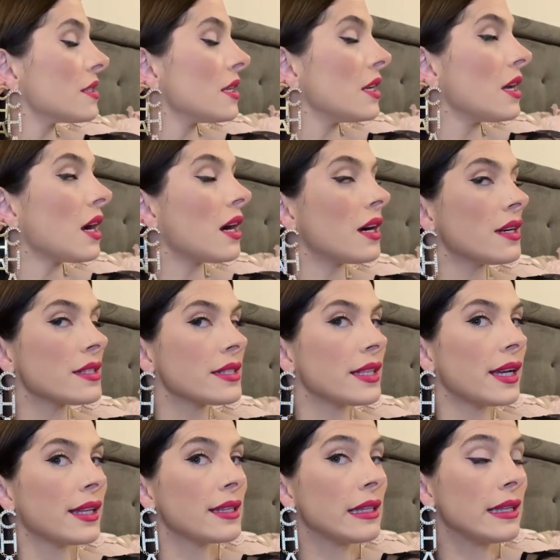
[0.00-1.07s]
see, are
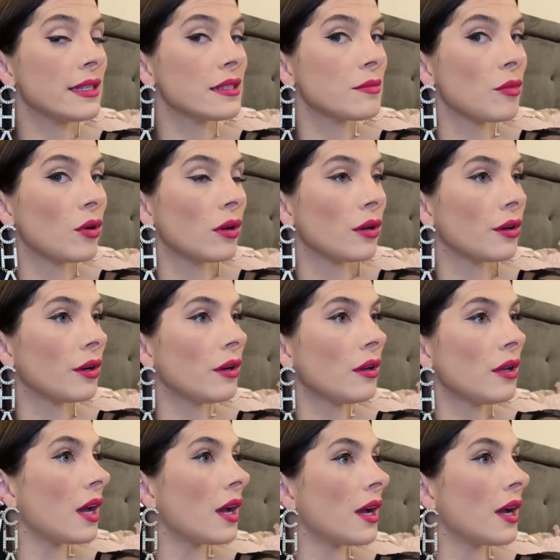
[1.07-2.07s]
slightly smaller uh,